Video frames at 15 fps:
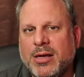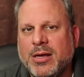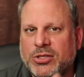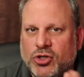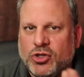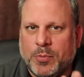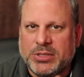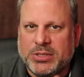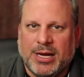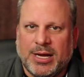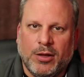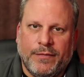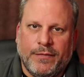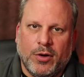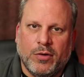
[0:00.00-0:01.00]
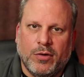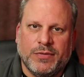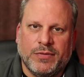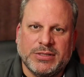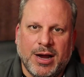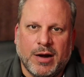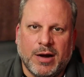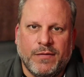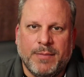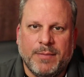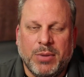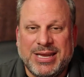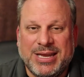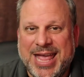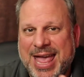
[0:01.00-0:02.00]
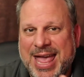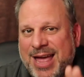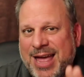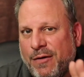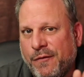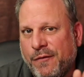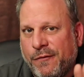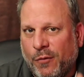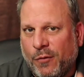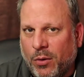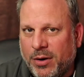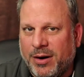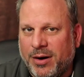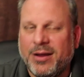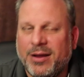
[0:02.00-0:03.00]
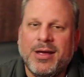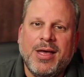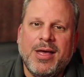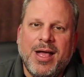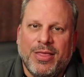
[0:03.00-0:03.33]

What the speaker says: super telephoto photography, but can't afford